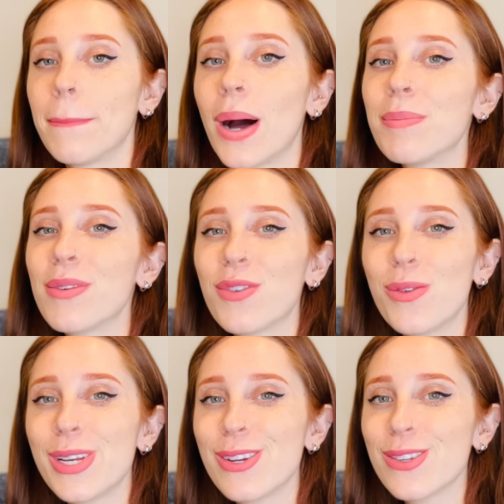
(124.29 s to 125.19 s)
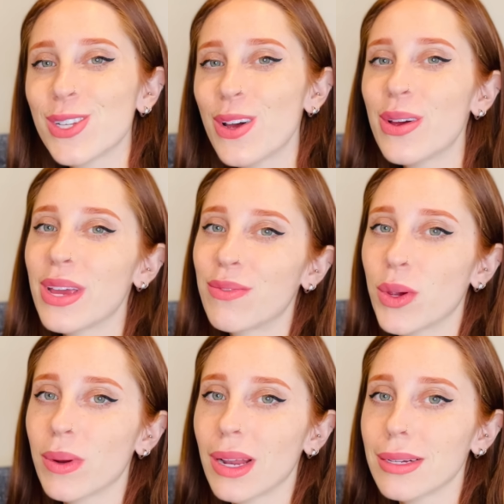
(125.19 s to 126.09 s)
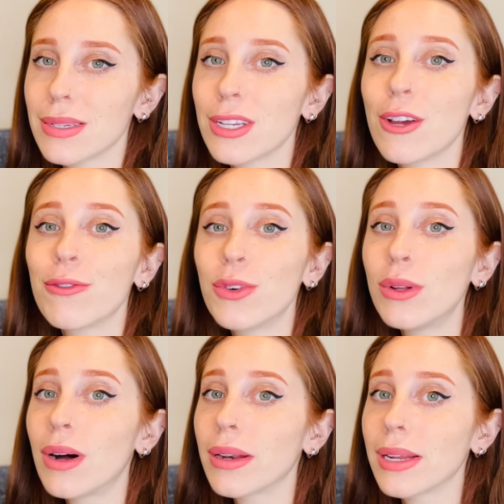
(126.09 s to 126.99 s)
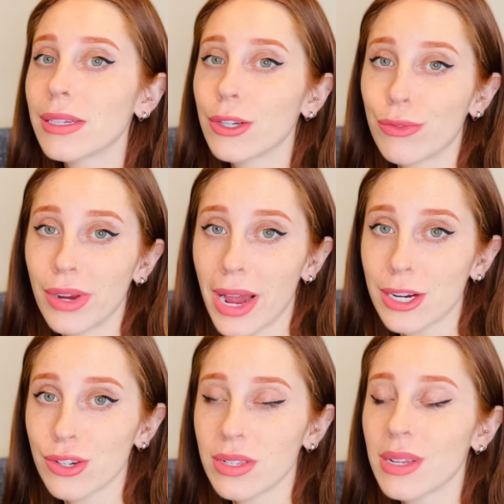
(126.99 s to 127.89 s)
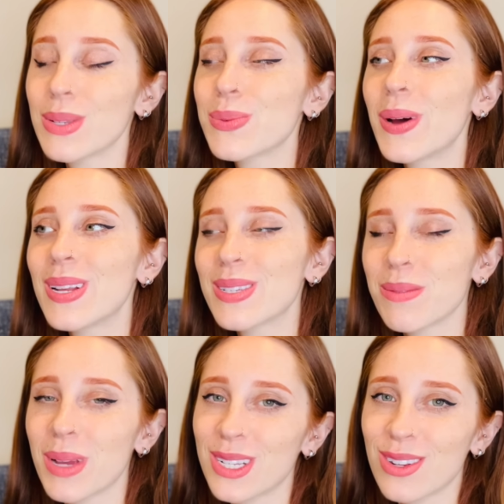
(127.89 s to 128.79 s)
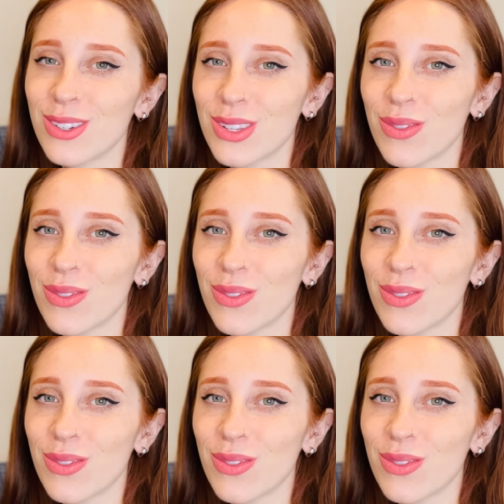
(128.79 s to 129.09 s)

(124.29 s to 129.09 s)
But before we do so, if you would like to see full unedited reactions, as well as some exclusive